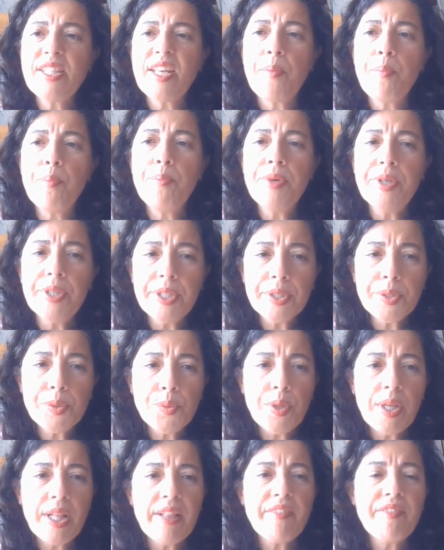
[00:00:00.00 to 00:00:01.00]
a
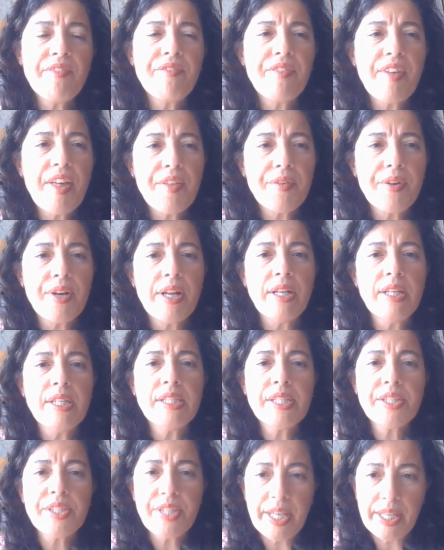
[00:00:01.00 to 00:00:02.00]
virtual federal
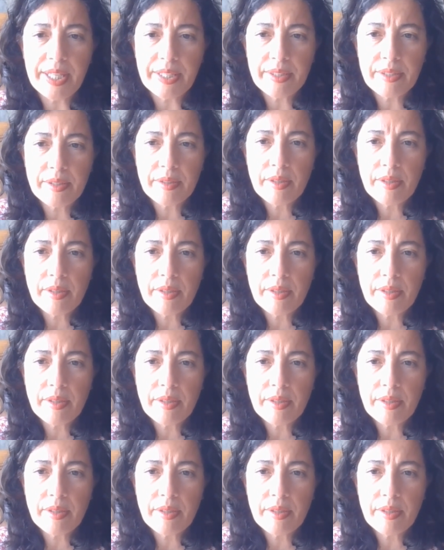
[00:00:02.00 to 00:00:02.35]
state,